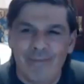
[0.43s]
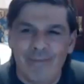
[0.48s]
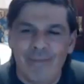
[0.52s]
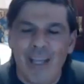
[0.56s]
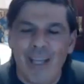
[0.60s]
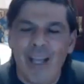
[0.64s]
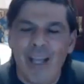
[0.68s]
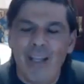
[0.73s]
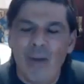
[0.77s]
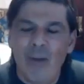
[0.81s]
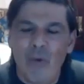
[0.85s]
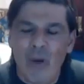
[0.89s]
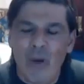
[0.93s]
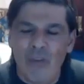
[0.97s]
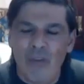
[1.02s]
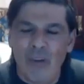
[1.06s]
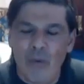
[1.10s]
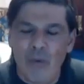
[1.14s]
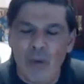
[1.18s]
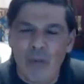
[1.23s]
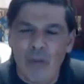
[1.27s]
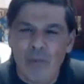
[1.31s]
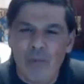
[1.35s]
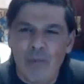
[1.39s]
Hello,
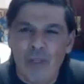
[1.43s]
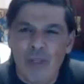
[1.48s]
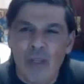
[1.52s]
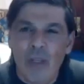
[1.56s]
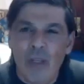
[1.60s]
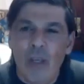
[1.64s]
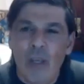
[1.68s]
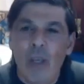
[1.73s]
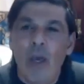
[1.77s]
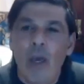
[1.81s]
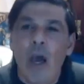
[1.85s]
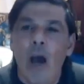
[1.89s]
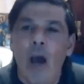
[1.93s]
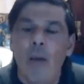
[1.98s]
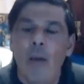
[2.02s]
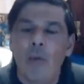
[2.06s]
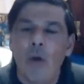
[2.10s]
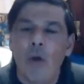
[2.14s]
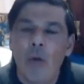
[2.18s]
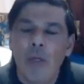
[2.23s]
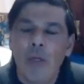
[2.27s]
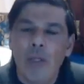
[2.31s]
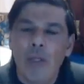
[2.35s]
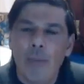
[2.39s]
everyone. I'm
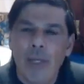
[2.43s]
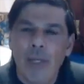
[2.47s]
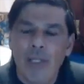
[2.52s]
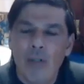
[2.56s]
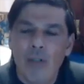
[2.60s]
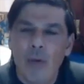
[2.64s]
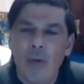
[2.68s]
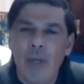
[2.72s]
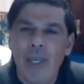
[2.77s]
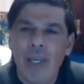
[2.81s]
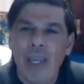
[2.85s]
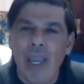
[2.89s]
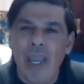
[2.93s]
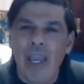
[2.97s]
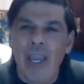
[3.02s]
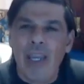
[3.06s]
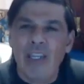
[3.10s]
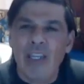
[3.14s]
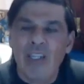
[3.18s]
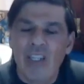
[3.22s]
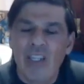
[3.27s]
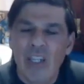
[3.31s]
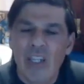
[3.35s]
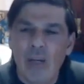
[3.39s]
going to be doing a
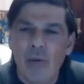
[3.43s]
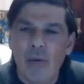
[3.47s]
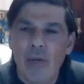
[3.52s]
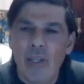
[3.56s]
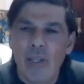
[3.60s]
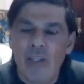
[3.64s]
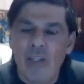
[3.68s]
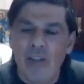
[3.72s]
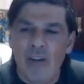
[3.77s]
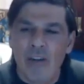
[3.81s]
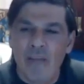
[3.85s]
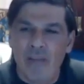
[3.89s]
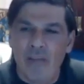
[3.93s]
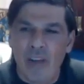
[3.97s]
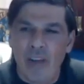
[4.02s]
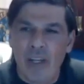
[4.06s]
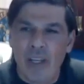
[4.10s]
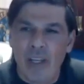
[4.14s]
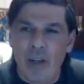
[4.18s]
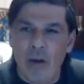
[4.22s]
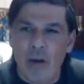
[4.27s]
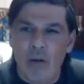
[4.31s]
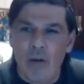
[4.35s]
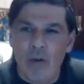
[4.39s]
series of
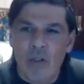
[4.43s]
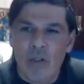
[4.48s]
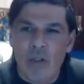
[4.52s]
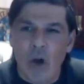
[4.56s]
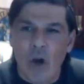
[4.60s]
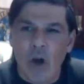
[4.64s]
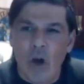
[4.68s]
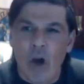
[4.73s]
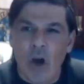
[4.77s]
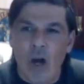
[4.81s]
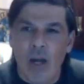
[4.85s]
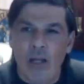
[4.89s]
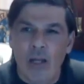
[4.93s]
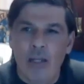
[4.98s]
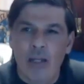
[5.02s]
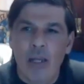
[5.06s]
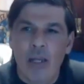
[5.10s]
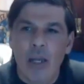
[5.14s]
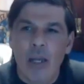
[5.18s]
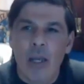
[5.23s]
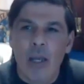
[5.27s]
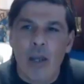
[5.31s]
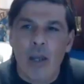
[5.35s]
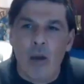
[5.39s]
videos
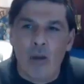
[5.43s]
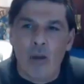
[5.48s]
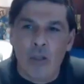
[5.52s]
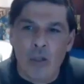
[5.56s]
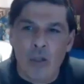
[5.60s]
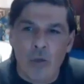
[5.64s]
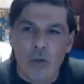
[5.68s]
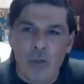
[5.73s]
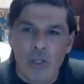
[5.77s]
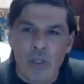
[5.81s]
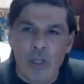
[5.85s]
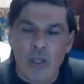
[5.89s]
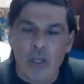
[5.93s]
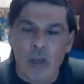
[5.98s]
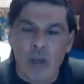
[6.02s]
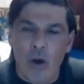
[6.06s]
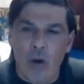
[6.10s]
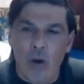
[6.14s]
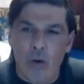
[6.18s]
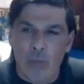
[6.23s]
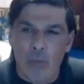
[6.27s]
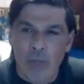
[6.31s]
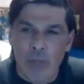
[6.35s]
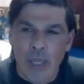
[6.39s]
on using
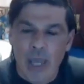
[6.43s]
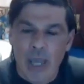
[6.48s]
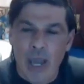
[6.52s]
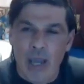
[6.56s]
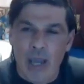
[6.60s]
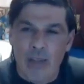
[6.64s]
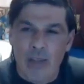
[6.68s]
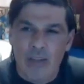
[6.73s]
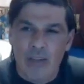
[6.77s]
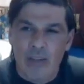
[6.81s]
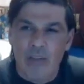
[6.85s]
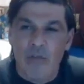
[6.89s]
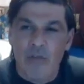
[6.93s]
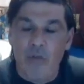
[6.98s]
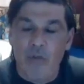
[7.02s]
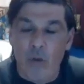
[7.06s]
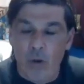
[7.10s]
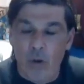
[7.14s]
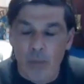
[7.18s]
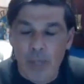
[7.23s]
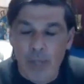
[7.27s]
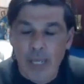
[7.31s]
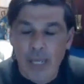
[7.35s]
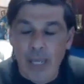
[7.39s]
OBS
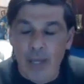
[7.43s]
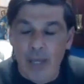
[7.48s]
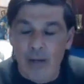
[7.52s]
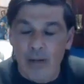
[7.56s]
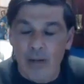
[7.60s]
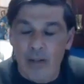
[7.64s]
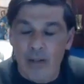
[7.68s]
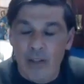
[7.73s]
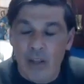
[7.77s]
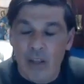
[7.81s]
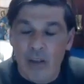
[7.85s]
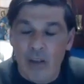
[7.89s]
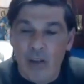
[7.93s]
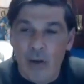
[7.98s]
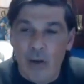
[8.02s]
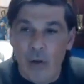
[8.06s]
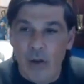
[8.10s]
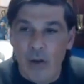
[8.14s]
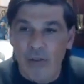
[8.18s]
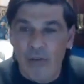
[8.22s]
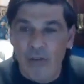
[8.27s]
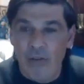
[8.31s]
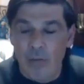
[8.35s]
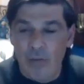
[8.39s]
for beginners,
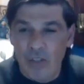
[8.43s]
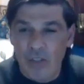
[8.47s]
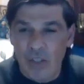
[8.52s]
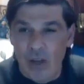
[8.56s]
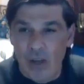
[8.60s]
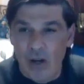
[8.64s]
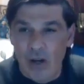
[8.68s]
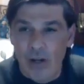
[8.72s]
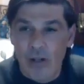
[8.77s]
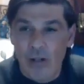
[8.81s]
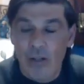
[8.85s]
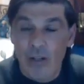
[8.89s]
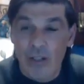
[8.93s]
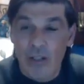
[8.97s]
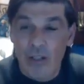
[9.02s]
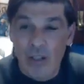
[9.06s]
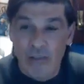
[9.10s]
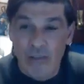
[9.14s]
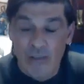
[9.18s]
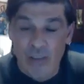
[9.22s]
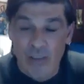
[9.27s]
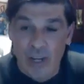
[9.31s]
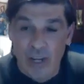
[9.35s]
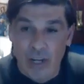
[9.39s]
going from start
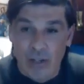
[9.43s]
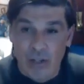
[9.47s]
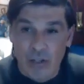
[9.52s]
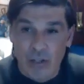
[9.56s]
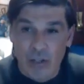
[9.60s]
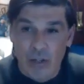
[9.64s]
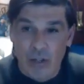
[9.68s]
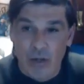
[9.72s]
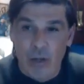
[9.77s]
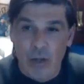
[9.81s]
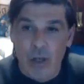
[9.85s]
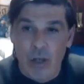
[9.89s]
to finish.